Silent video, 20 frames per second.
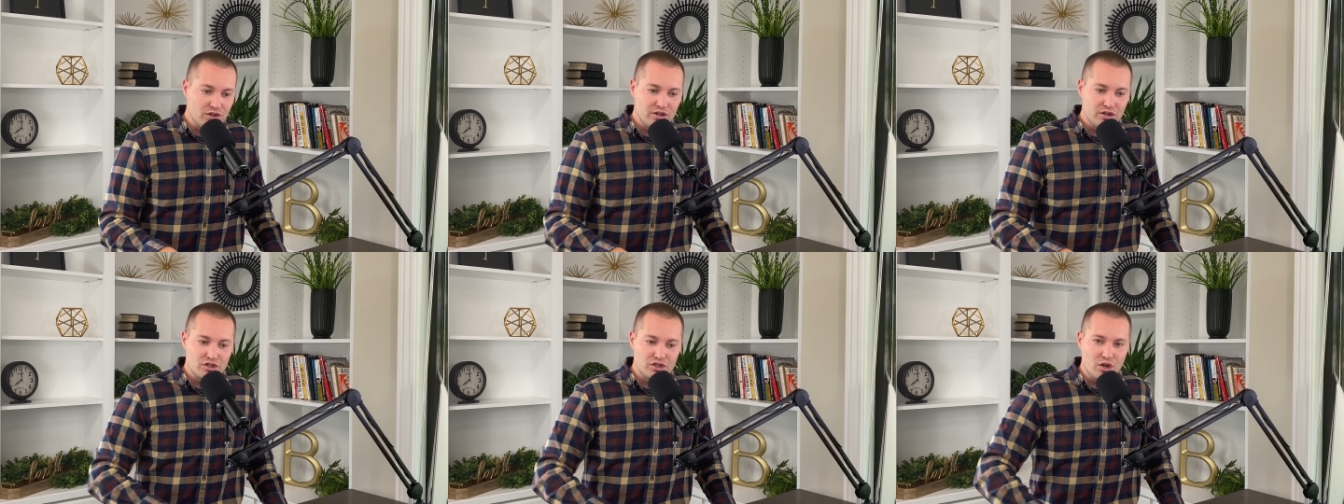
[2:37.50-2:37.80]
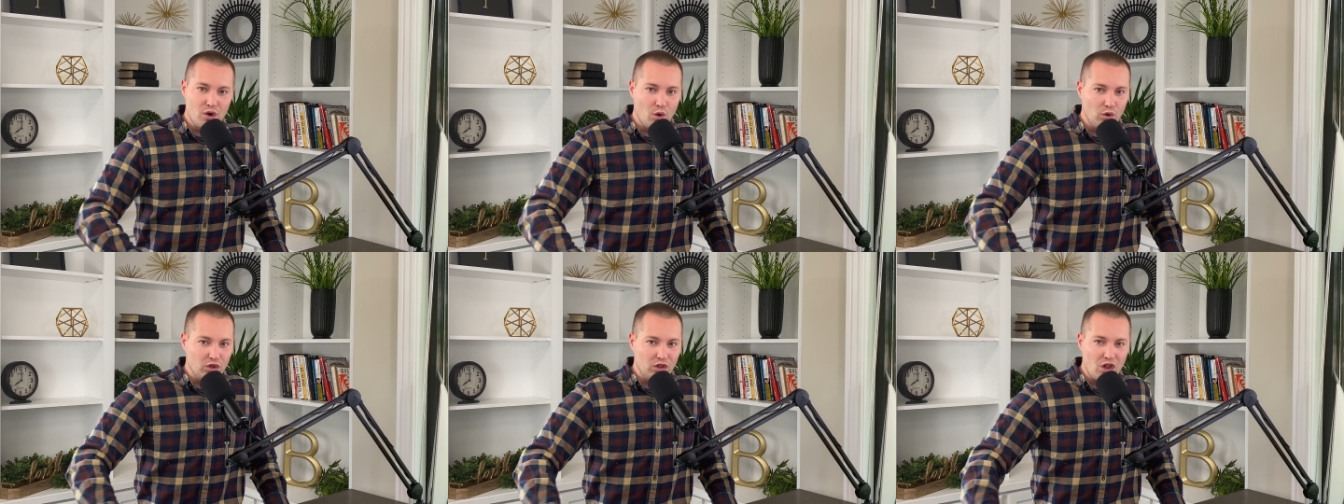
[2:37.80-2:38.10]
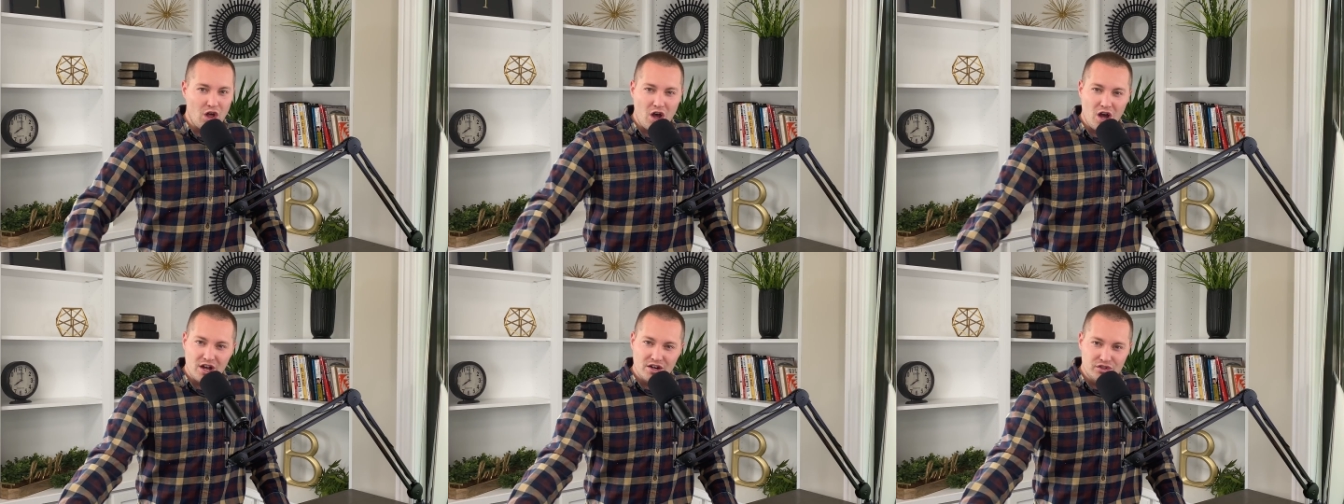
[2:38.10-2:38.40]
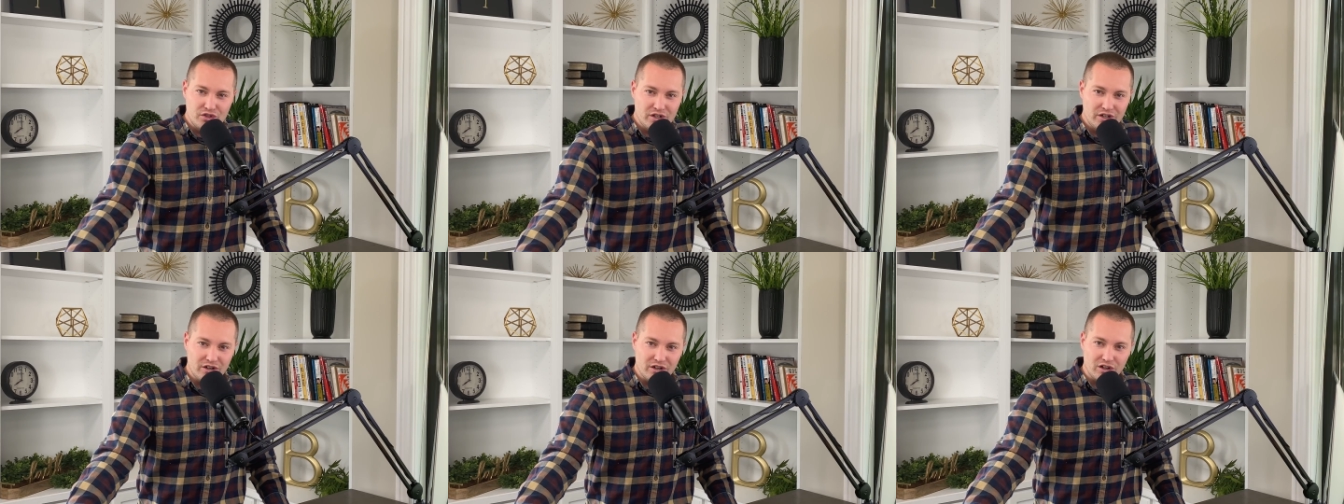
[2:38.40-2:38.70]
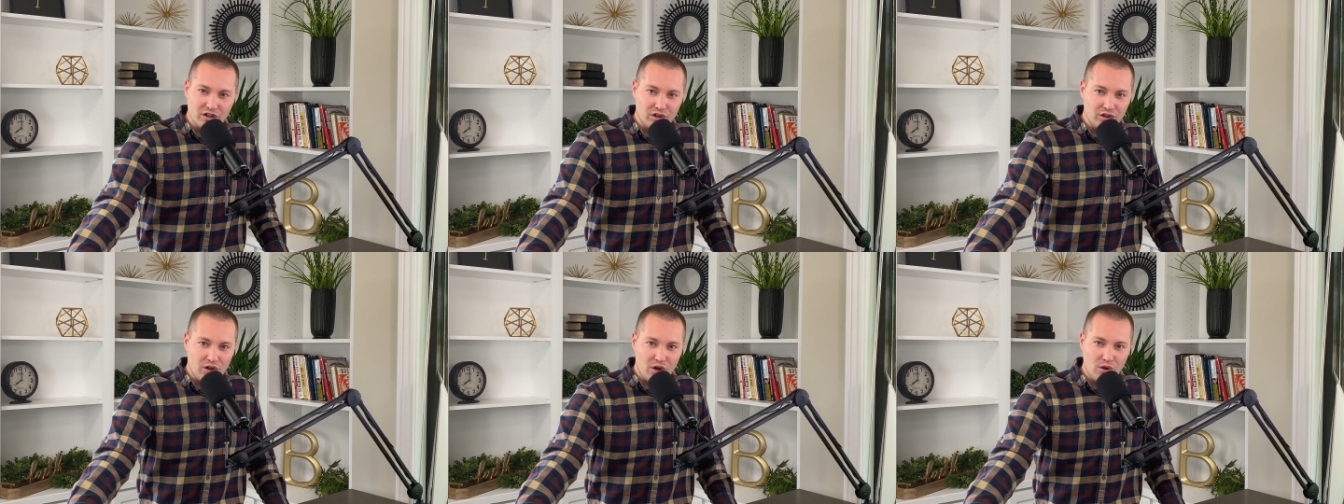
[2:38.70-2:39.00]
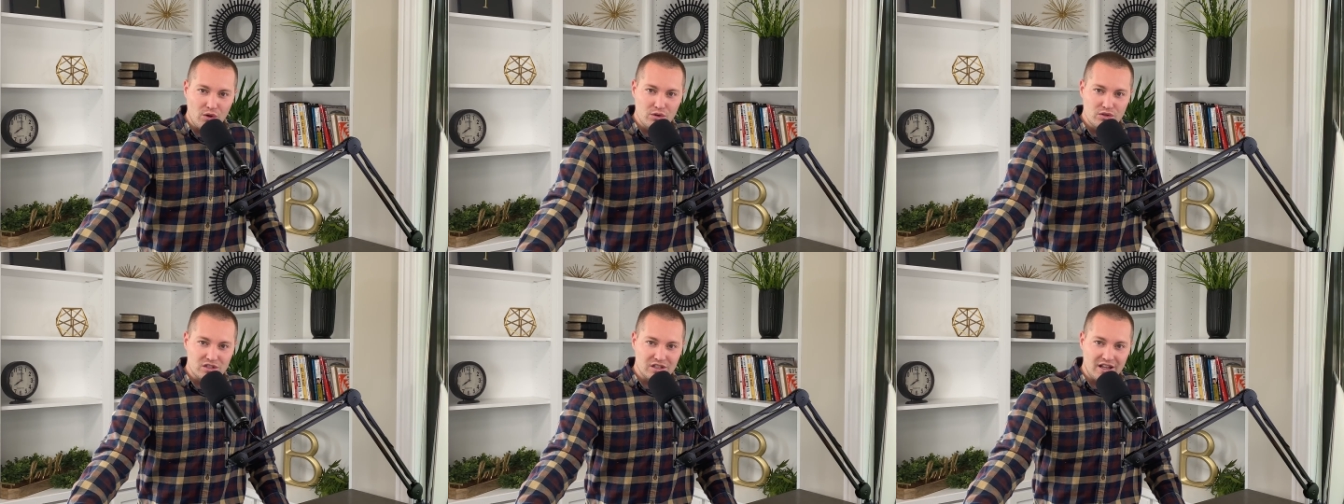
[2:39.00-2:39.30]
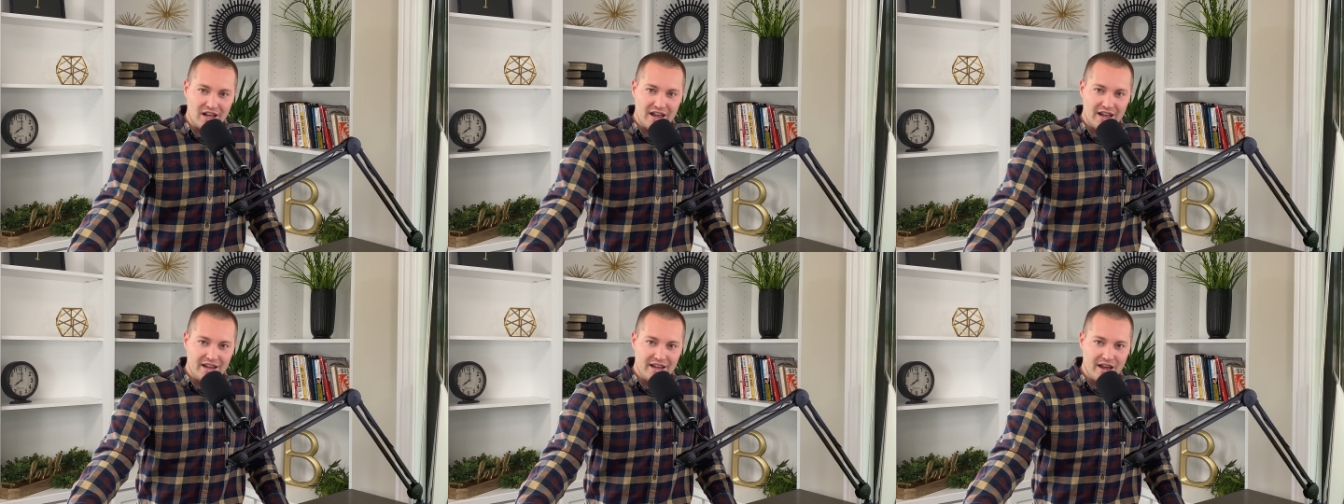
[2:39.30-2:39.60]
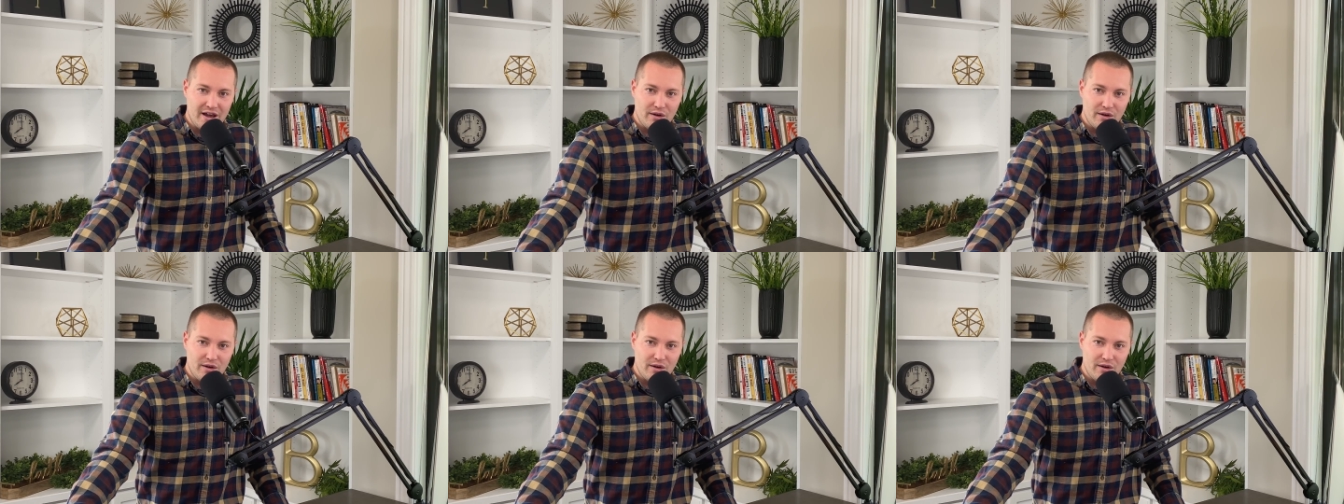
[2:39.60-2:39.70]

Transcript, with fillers: there's no laundry or clothes laying